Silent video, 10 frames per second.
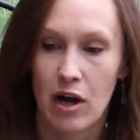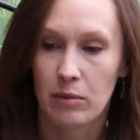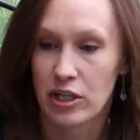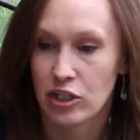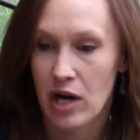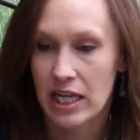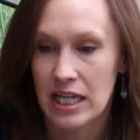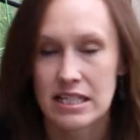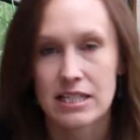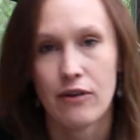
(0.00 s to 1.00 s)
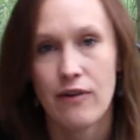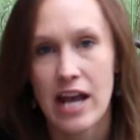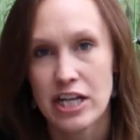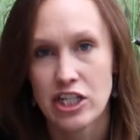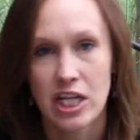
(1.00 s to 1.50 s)
I'm going to try and get self
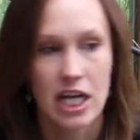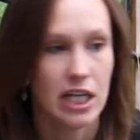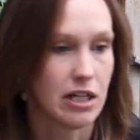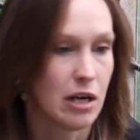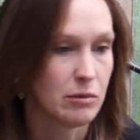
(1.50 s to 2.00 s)
educated.